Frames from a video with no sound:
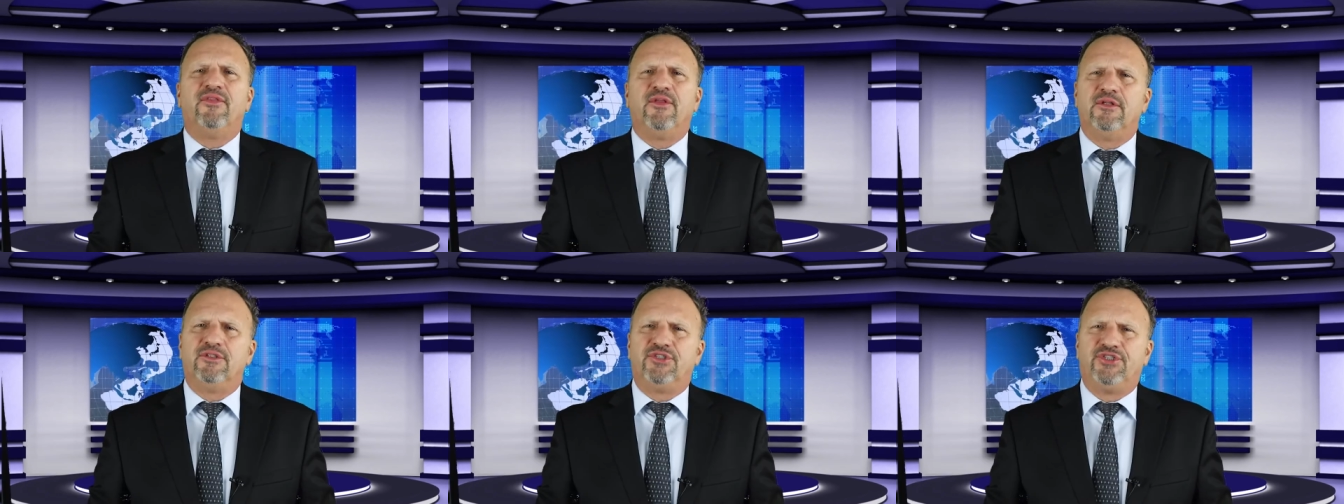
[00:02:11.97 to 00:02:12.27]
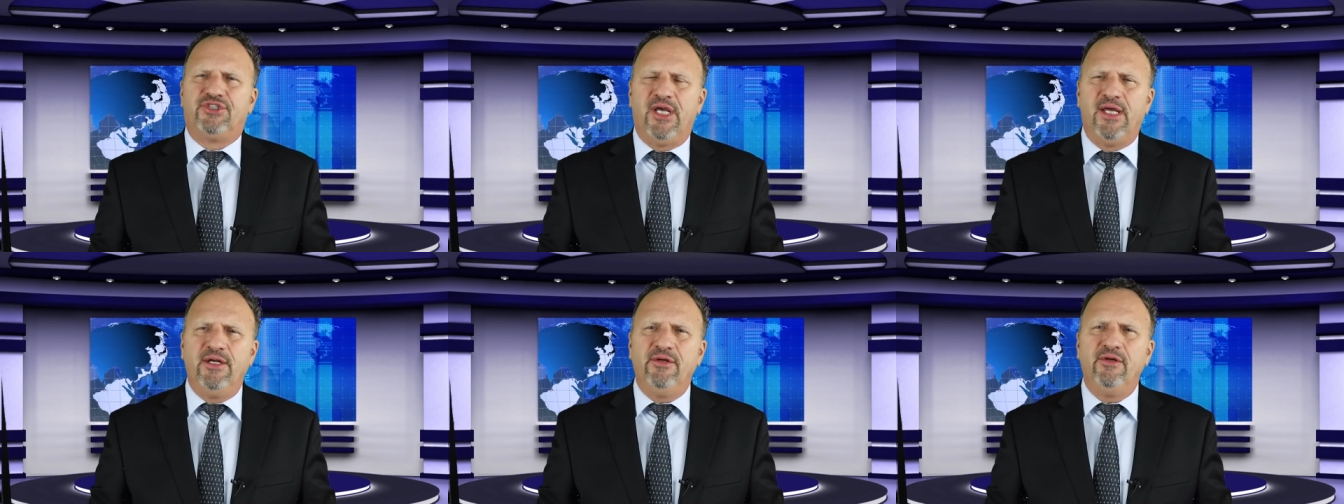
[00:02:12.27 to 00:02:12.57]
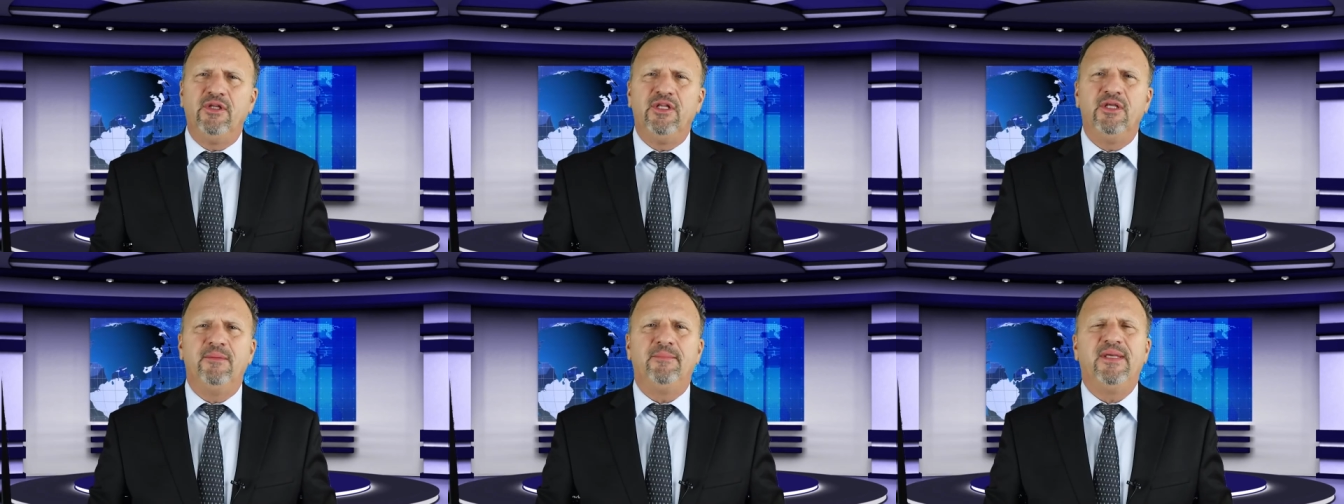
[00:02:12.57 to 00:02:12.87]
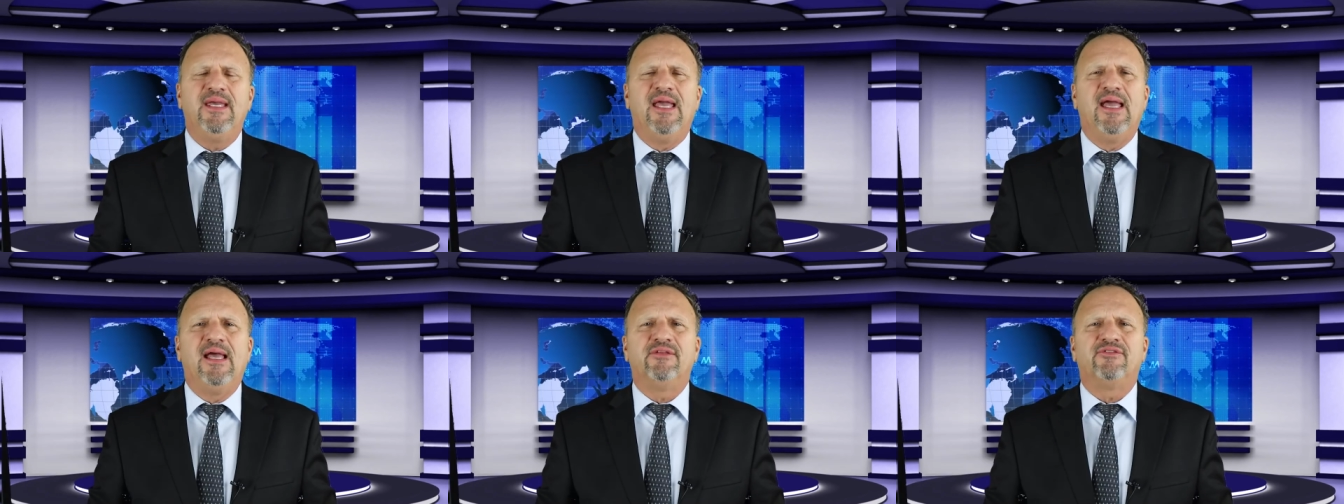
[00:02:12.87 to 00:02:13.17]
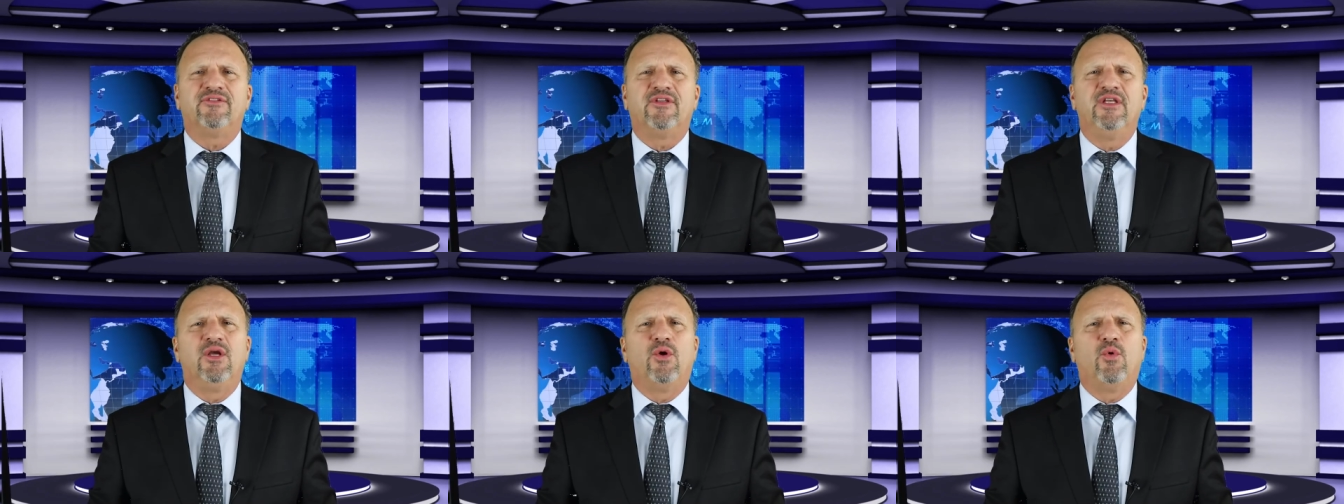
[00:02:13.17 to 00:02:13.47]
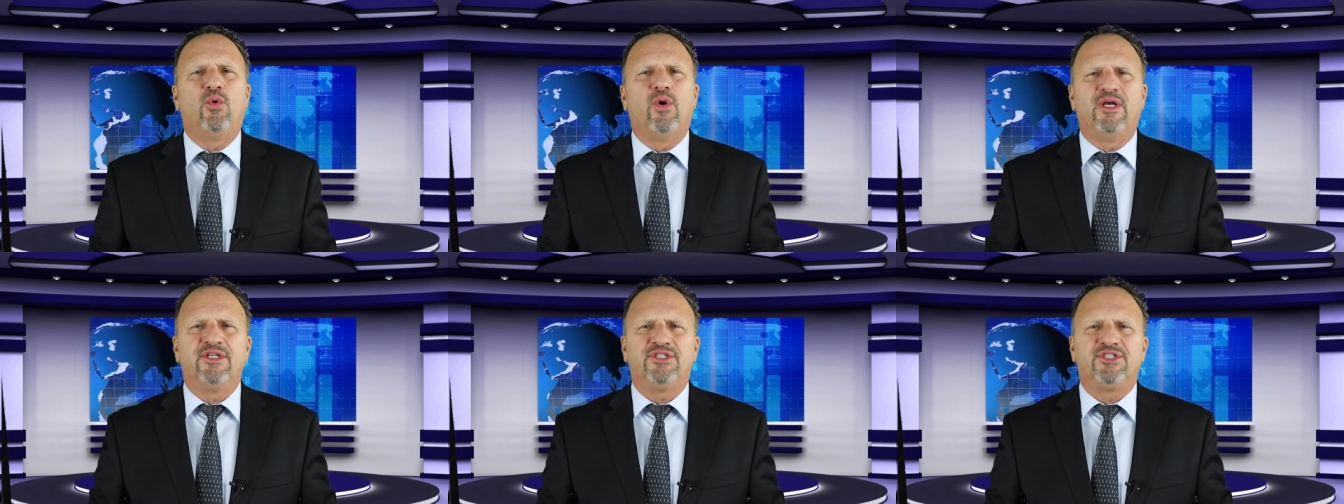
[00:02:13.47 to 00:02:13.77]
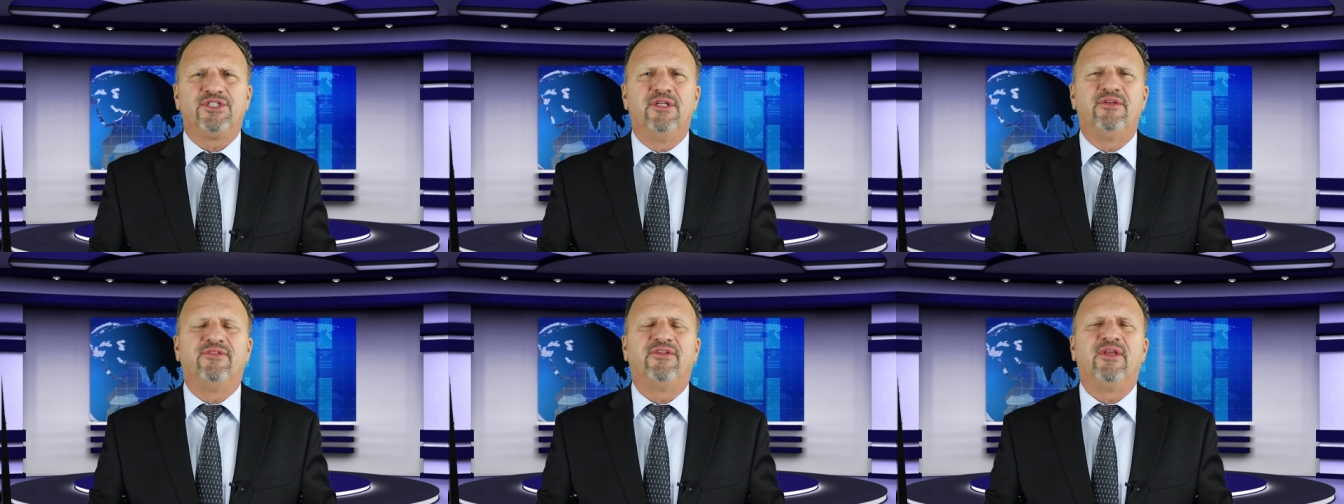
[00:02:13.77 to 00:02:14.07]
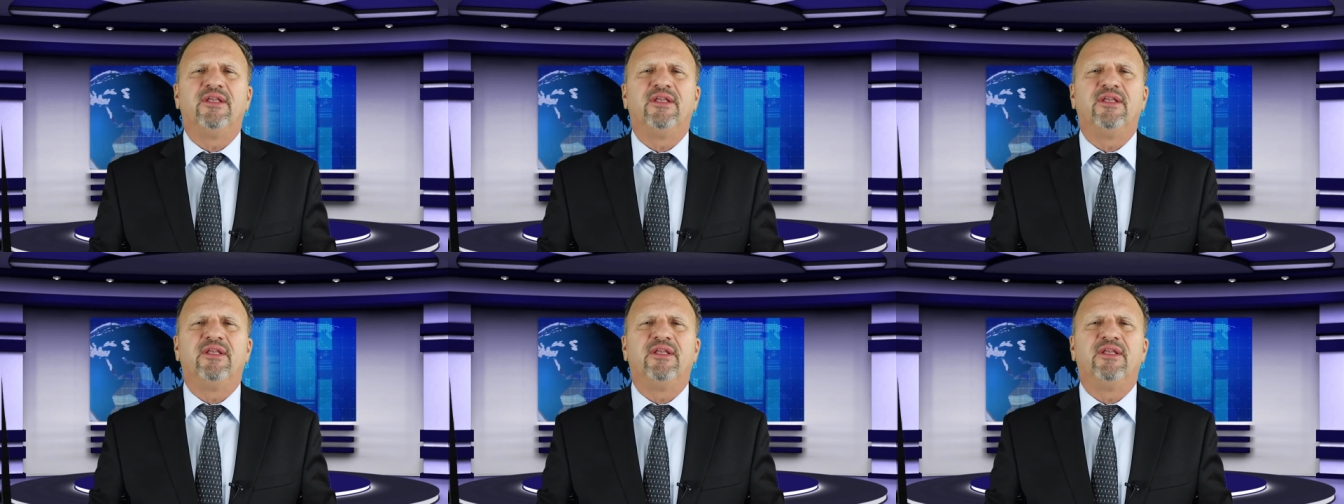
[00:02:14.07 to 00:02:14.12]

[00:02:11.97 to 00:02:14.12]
They'll generally be asking questions